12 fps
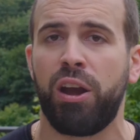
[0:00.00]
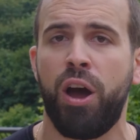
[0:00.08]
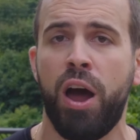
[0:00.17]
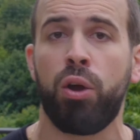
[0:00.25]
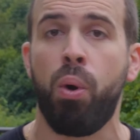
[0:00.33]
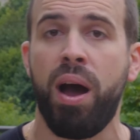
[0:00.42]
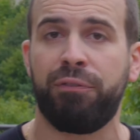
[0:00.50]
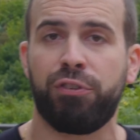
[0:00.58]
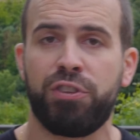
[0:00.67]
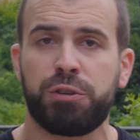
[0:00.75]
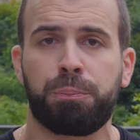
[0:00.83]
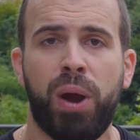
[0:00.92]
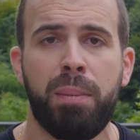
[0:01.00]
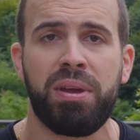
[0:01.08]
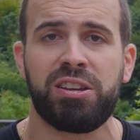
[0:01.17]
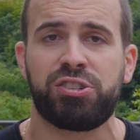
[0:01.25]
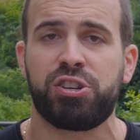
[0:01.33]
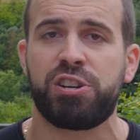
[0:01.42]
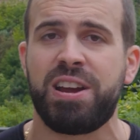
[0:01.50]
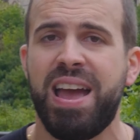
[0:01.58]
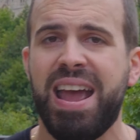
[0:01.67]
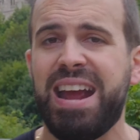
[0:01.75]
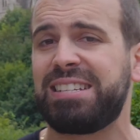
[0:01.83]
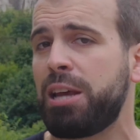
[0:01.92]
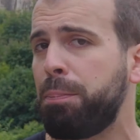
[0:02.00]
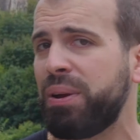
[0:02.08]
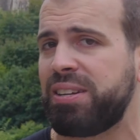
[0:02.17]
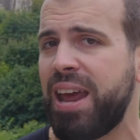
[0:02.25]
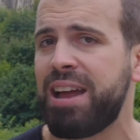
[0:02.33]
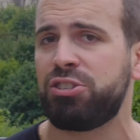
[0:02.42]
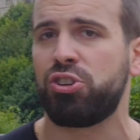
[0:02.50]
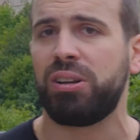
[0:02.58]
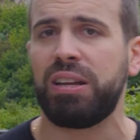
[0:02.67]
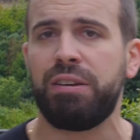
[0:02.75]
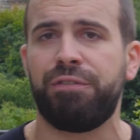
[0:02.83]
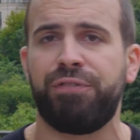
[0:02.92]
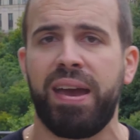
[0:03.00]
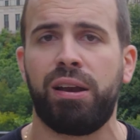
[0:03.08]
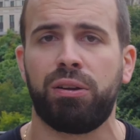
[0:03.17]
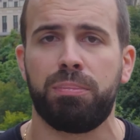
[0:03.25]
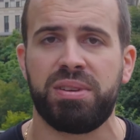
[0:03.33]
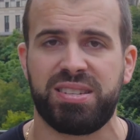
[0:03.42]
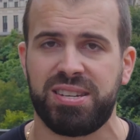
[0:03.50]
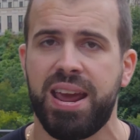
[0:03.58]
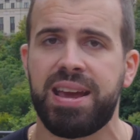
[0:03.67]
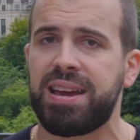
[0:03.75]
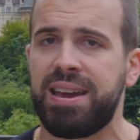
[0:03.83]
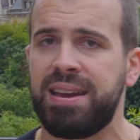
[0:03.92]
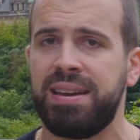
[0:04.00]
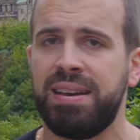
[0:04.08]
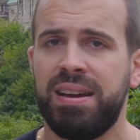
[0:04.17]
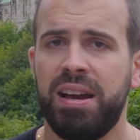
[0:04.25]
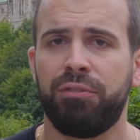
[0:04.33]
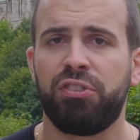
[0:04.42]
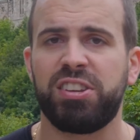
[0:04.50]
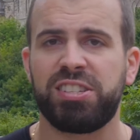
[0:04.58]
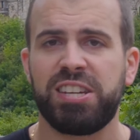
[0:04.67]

in Ottawa for this Prime Minister, it's a potentially fatal mistake. For the